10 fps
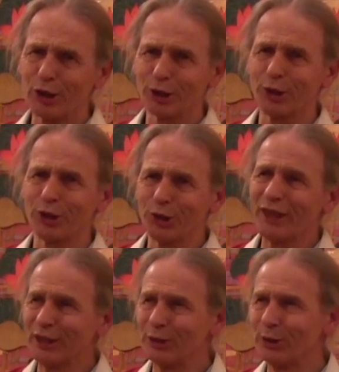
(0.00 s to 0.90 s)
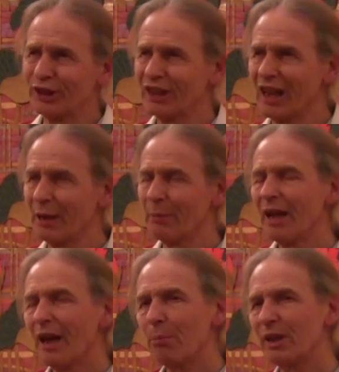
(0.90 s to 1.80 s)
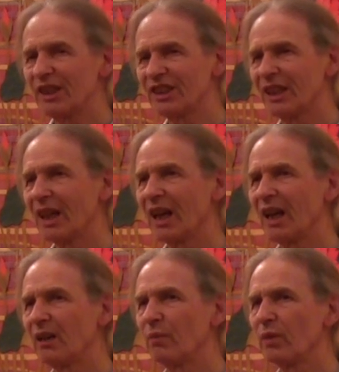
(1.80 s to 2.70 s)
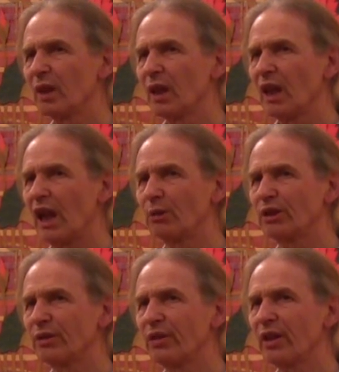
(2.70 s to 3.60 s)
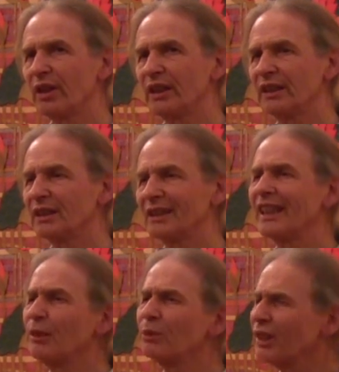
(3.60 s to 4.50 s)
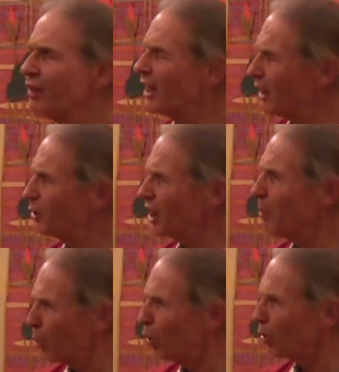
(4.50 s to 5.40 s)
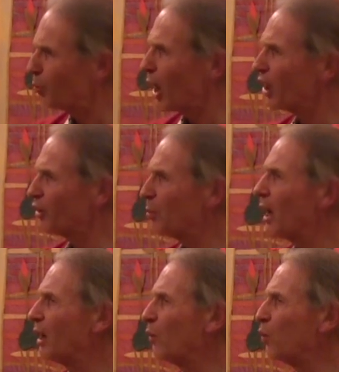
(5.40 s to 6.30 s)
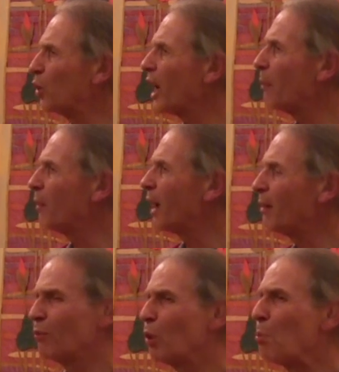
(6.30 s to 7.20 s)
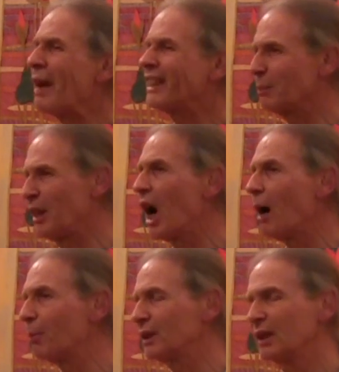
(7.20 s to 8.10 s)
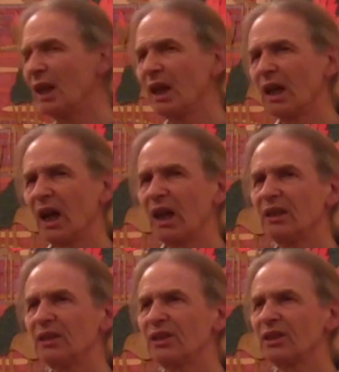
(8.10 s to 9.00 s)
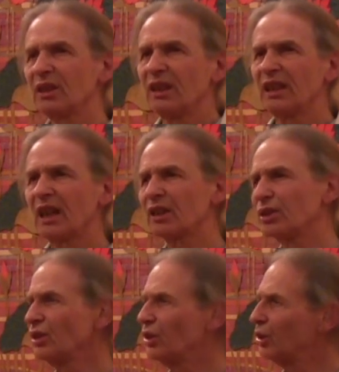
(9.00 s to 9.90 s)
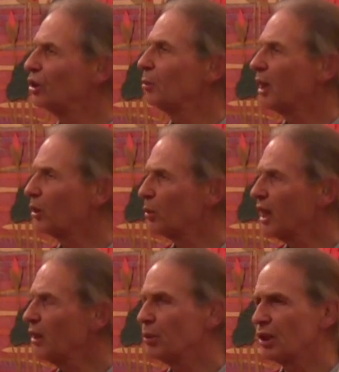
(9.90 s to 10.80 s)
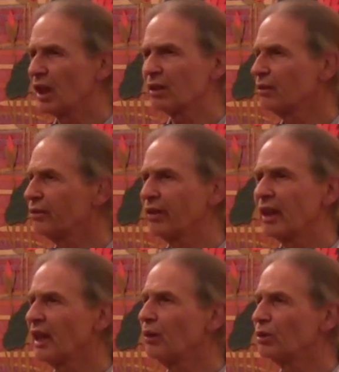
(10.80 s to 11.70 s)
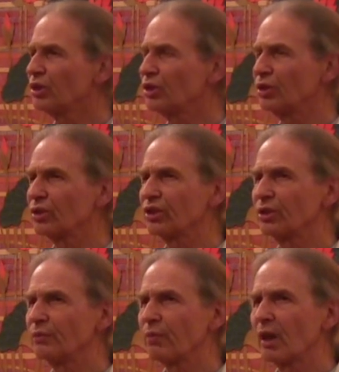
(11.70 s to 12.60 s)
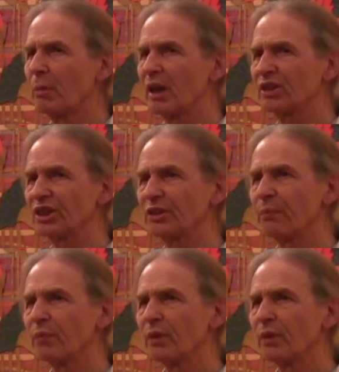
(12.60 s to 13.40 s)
was cross-dressing all the time, but it was an important part of what makes me up. And yet I couldn't talk about it with anybody. I couldn't find anyone to talk to about it.